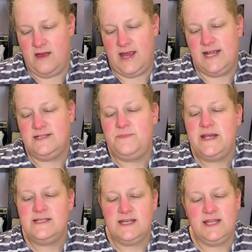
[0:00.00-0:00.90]
it's
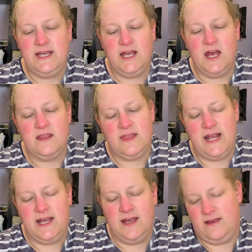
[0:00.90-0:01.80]
basically
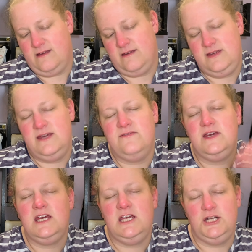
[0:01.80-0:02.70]
like
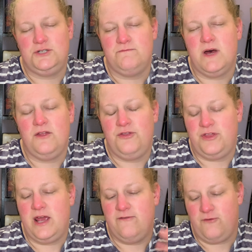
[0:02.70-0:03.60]
giving each month
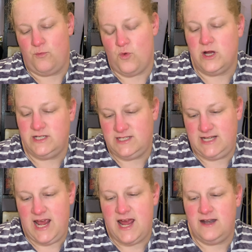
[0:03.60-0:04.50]
a from 1 to
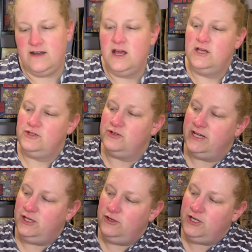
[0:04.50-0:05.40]
10. So
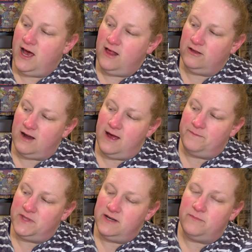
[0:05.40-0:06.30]
like you'd color
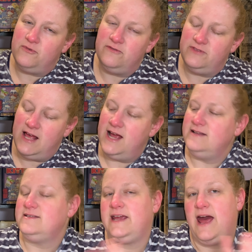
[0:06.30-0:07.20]
up the number of
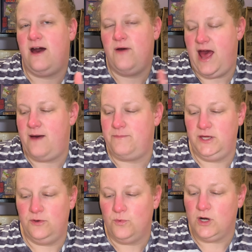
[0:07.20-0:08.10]
lines, like how happy
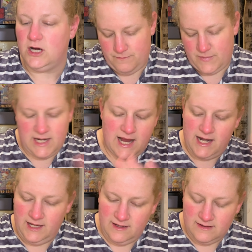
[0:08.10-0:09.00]
you were in
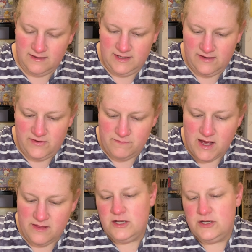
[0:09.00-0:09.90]
any given
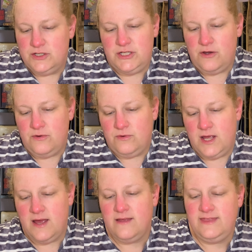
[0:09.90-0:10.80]
month. So
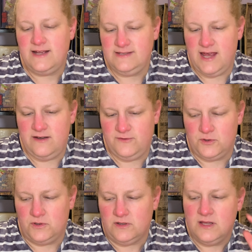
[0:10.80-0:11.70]
that's kind of
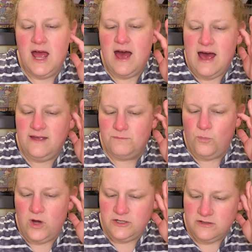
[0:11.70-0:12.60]
cool. I'm
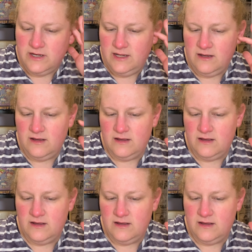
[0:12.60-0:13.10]
wondering